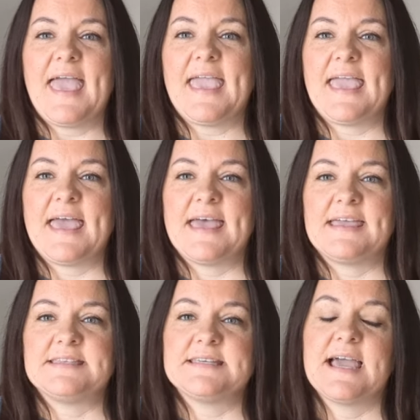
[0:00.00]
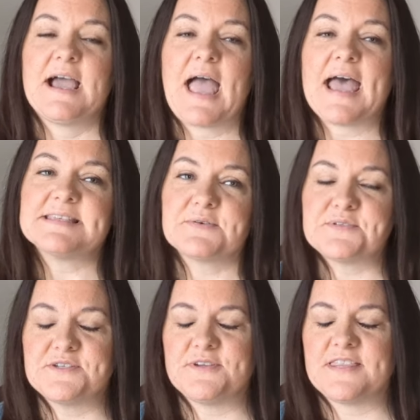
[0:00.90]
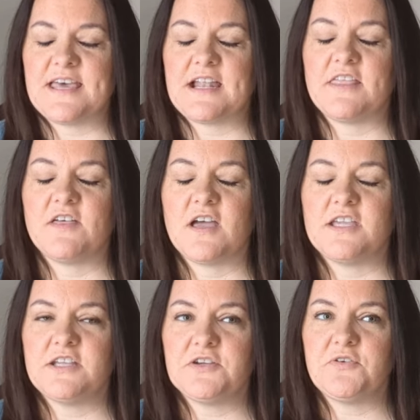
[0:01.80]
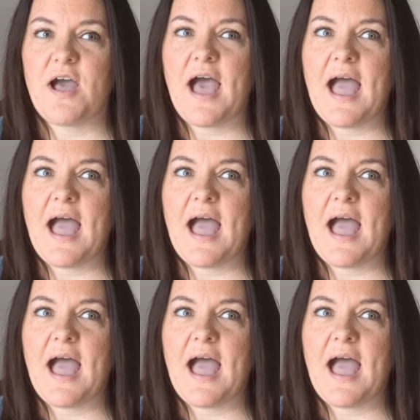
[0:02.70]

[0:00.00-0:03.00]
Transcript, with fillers: And as I was doing that, I thought, you know,